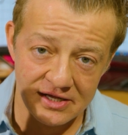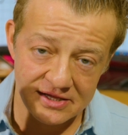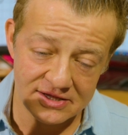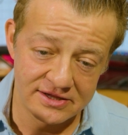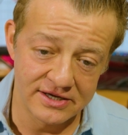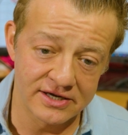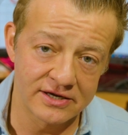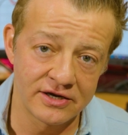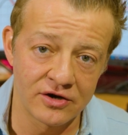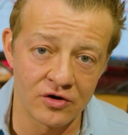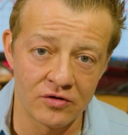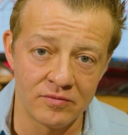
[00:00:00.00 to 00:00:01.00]
thick,
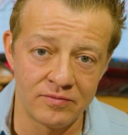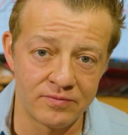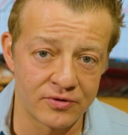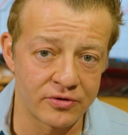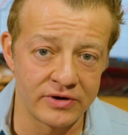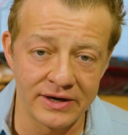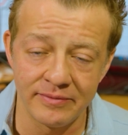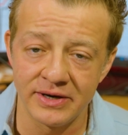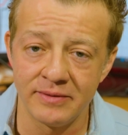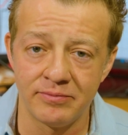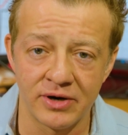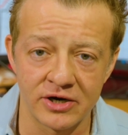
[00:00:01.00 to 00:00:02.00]
you know,
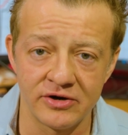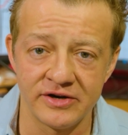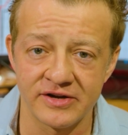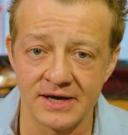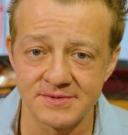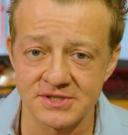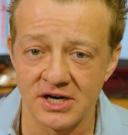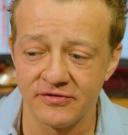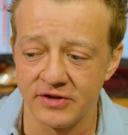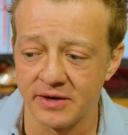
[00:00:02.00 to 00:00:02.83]
creamy, buttery type stuff.